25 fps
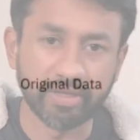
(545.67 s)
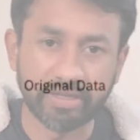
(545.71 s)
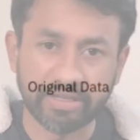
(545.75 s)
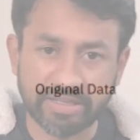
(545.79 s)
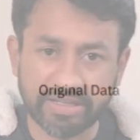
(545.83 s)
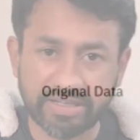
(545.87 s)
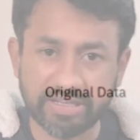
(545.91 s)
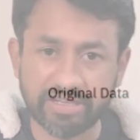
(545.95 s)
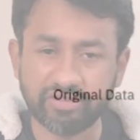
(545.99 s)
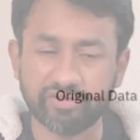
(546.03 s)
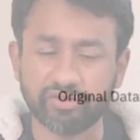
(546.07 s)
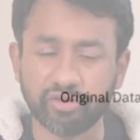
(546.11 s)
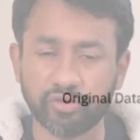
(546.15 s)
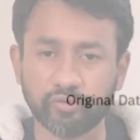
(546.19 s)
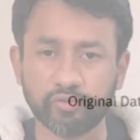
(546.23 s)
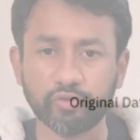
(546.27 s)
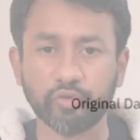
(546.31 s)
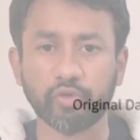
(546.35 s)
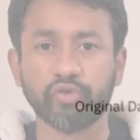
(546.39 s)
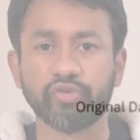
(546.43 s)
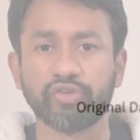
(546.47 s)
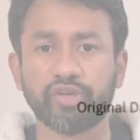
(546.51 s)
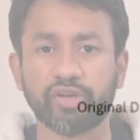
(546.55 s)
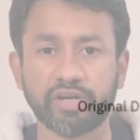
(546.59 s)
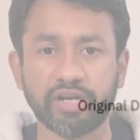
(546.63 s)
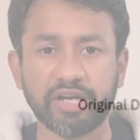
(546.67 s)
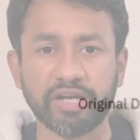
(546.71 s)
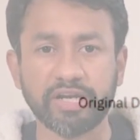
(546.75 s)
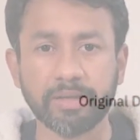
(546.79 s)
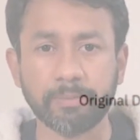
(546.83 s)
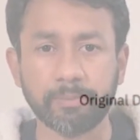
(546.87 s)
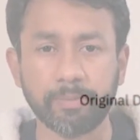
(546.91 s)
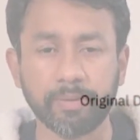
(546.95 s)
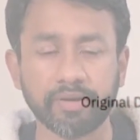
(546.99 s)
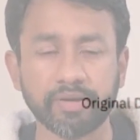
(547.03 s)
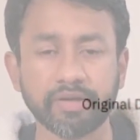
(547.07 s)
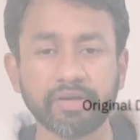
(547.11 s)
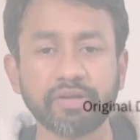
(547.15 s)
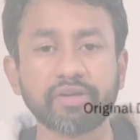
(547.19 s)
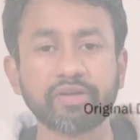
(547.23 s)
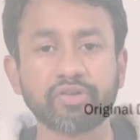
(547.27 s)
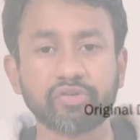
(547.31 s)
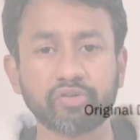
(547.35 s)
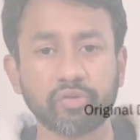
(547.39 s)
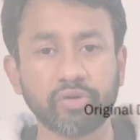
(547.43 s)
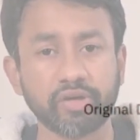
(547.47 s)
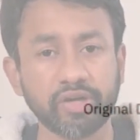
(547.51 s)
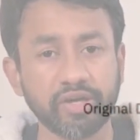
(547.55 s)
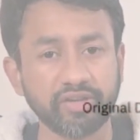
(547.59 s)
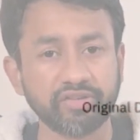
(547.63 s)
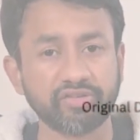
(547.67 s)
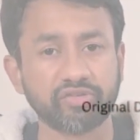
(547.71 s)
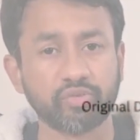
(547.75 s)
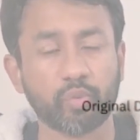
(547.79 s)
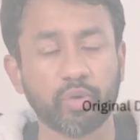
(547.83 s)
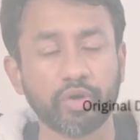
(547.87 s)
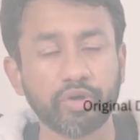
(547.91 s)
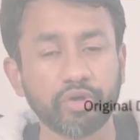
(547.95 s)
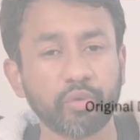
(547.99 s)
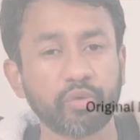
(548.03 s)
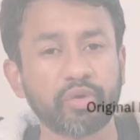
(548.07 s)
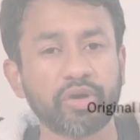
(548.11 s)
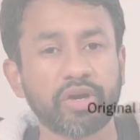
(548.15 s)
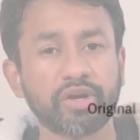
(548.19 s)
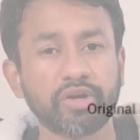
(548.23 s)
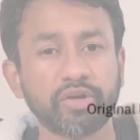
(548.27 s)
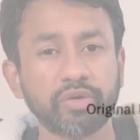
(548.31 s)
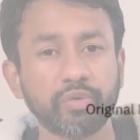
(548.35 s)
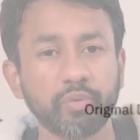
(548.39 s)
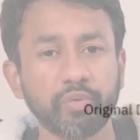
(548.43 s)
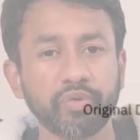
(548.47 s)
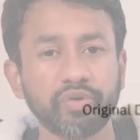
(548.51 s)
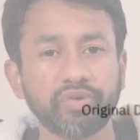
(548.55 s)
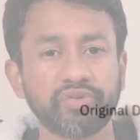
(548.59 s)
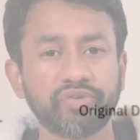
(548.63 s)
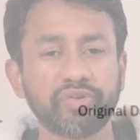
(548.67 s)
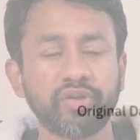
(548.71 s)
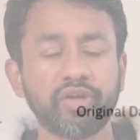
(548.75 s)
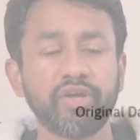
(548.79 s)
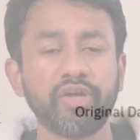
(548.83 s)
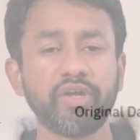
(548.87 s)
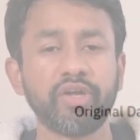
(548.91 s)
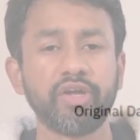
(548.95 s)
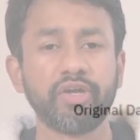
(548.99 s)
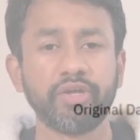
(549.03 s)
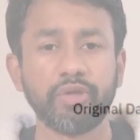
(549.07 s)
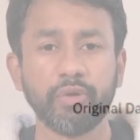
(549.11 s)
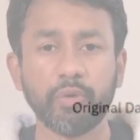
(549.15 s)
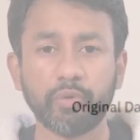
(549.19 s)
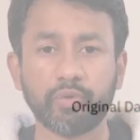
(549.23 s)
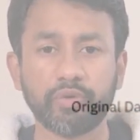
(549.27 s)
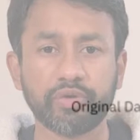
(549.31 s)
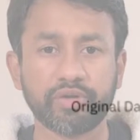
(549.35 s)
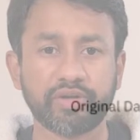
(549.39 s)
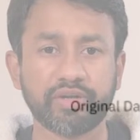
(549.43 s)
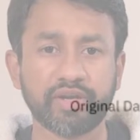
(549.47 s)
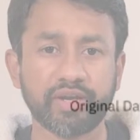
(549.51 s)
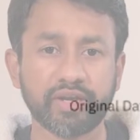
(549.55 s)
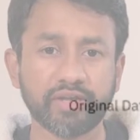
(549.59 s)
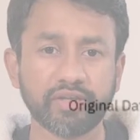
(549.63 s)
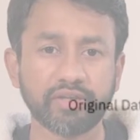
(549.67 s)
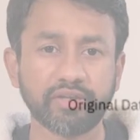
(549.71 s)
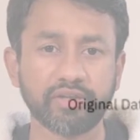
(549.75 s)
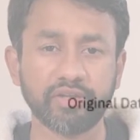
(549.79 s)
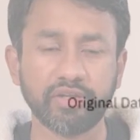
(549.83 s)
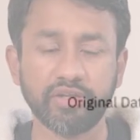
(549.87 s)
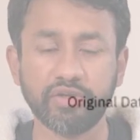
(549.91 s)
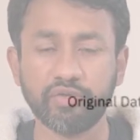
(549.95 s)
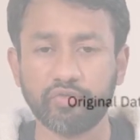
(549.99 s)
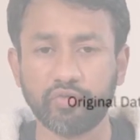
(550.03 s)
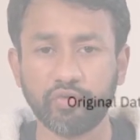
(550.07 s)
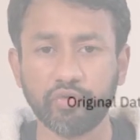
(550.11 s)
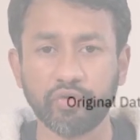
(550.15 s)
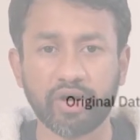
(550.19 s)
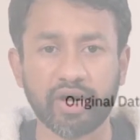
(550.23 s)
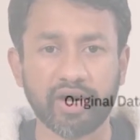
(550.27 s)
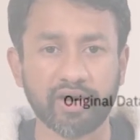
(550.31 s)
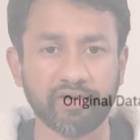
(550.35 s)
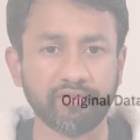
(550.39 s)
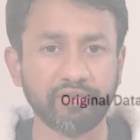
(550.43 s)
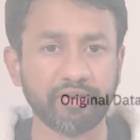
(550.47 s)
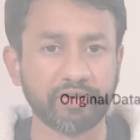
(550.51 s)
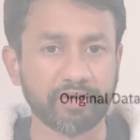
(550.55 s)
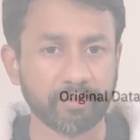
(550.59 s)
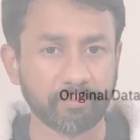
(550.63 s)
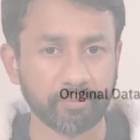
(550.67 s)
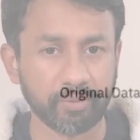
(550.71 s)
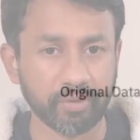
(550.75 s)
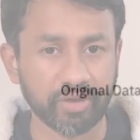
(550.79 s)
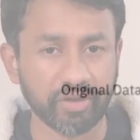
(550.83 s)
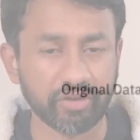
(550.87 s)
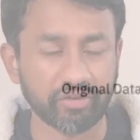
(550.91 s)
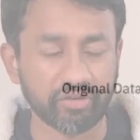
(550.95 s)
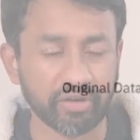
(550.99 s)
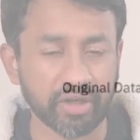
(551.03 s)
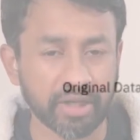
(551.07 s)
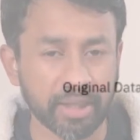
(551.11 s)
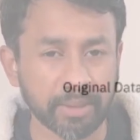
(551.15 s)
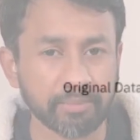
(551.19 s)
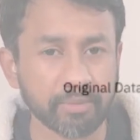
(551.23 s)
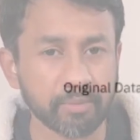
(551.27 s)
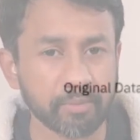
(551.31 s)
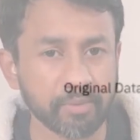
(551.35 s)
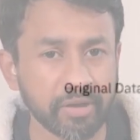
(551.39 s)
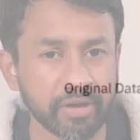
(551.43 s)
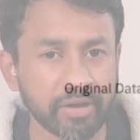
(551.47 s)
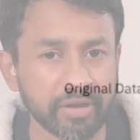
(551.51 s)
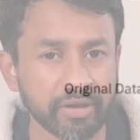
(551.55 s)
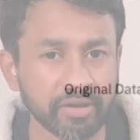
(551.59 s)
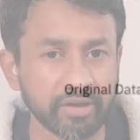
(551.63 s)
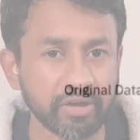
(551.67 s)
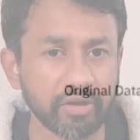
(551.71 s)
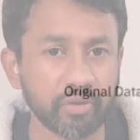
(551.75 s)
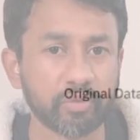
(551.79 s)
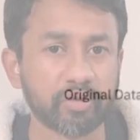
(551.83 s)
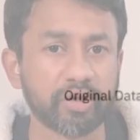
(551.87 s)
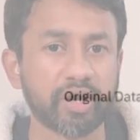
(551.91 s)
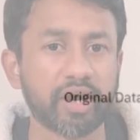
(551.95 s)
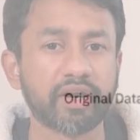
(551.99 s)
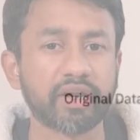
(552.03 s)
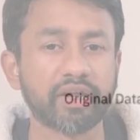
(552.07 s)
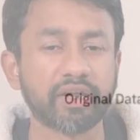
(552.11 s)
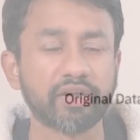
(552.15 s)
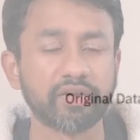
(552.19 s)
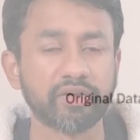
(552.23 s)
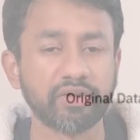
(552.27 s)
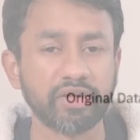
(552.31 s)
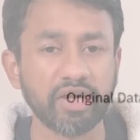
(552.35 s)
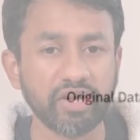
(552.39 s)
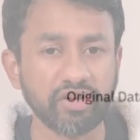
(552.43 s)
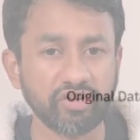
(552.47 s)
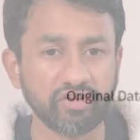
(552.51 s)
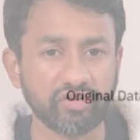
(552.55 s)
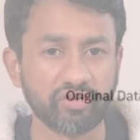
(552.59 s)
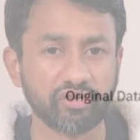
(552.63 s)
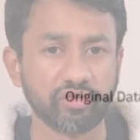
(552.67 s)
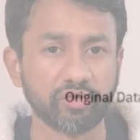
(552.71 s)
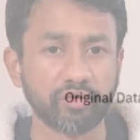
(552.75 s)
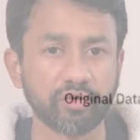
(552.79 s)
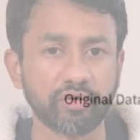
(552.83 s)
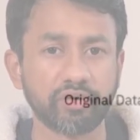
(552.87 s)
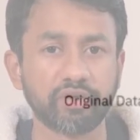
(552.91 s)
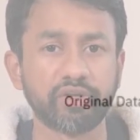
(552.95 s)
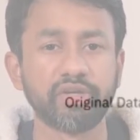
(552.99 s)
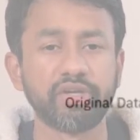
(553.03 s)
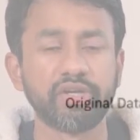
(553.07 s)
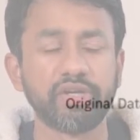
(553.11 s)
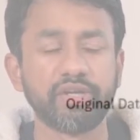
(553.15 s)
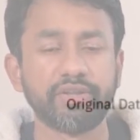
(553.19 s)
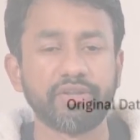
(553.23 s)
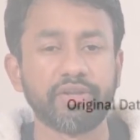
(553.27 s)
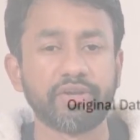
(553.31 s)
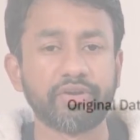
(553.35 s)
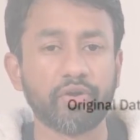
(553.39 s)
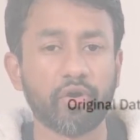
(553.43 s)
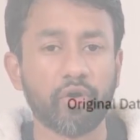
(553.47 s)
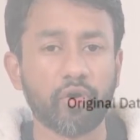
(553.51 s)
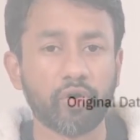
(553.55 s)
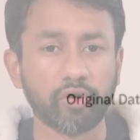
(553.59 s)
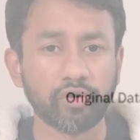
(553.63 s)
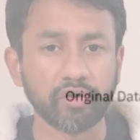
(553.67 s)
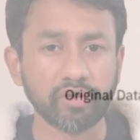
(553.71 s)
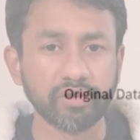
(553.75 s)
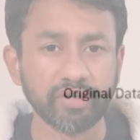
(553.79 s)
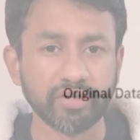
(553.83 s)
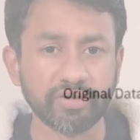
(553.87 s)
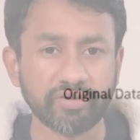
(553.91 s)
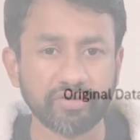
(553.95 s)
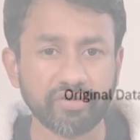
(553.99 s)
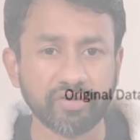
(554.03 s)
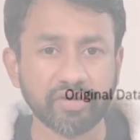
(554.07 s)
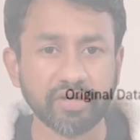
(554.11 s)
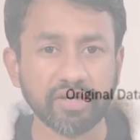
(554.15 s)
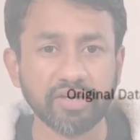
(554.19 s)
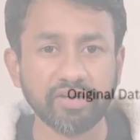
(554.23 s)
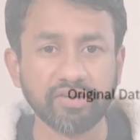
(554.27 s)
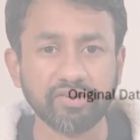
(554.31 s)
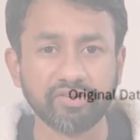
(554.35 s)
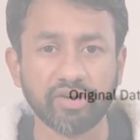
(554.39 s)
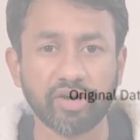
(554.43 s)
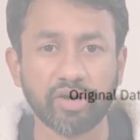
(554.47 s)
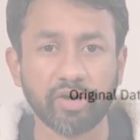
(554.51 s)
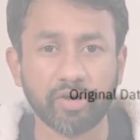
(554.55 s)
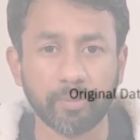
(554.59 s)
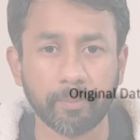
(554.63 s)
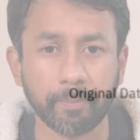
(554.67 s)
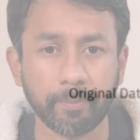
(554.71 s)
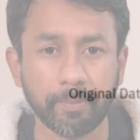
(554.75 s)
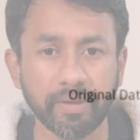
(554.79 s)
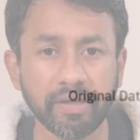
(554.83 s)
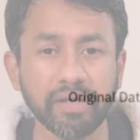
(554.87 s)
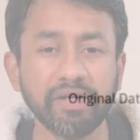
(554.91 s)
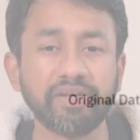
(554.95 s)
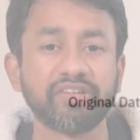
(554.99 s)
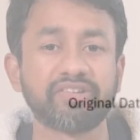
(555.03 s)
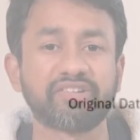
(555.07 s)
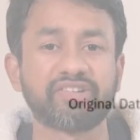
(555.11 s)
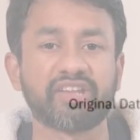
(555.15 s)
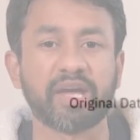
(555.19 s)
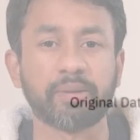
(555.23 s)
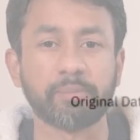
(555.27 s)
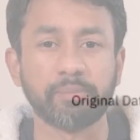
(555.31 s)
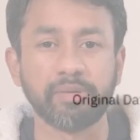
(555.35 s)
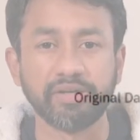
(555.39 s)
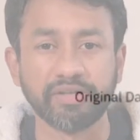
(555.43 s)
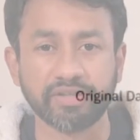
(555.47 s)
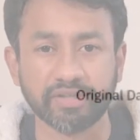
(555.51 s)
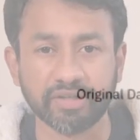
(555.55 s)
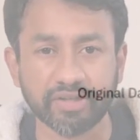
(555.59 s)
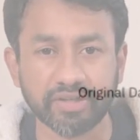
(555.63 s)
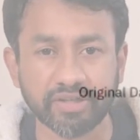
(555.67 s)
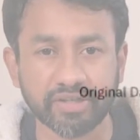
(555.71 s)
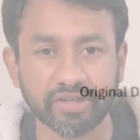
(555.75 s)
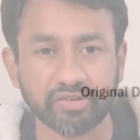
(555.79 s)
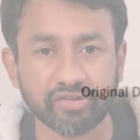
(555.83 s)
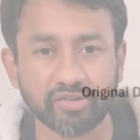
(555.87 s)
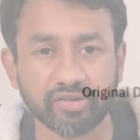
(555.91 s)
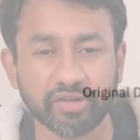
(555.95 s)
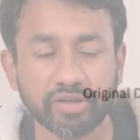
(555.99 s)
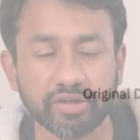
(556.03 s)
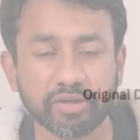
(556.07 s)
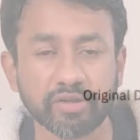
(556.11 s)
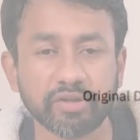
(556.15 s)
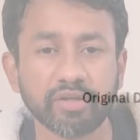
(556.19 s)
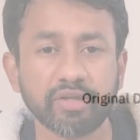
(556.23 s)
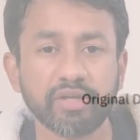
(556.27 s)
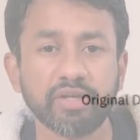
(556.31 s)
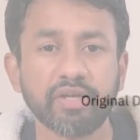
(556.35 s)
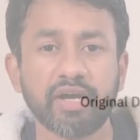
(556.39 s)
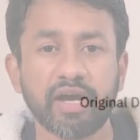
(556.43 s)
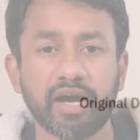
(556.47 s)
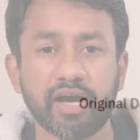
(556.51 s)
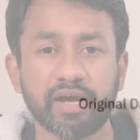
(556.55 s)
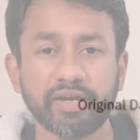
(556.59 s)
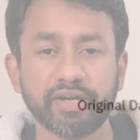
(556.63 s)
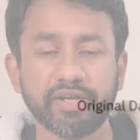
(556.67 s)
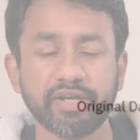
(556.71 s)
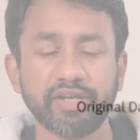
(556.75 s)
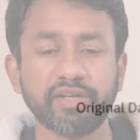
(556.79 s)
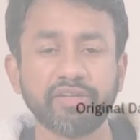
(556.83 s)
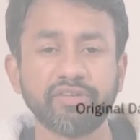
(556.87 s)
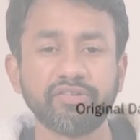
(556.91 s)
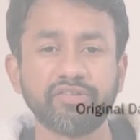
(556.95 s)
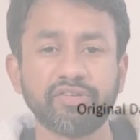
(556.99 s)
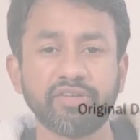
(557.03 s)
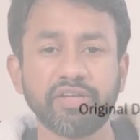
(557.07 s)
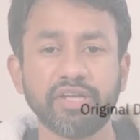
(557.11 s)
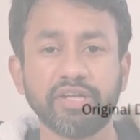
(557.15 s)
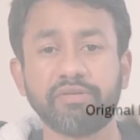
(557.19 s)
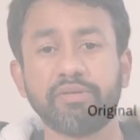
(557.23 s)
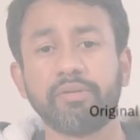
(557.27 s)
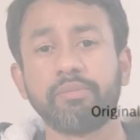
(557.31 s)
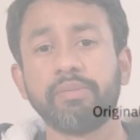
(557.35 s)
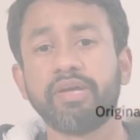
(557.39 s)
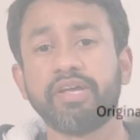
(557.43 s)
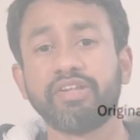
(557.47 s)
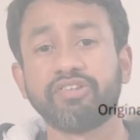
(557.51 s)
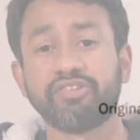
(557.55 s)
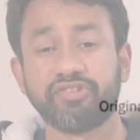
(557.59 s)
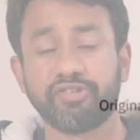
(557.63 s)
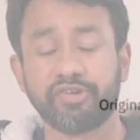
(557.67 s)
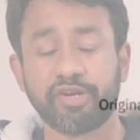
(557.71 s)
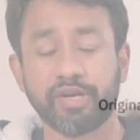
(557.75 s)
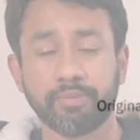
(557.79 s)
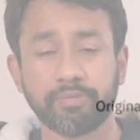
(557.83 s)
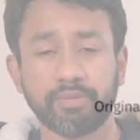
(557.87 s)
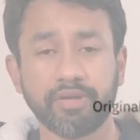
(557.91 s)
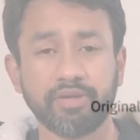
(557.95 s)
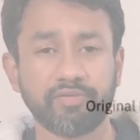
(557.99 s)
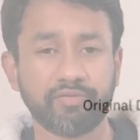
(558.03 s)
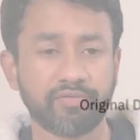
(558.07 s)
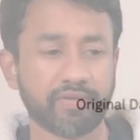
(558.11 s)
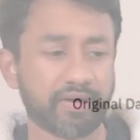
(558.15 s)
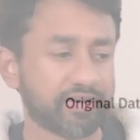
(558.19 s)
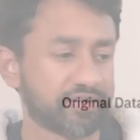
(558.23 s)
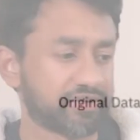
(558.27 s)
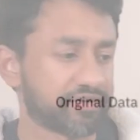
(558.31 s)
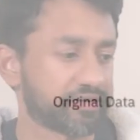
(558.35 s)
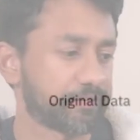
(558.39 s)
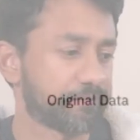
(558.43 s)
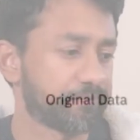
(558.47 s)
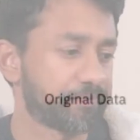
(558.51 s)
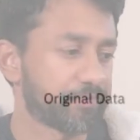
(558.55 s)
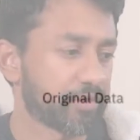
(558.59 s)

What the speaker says: Each of those are independent. So hence what you can do is you can, if you have the computation capability, you can ensure that all the trees are built simultaneously, and hence it will be extremely fast.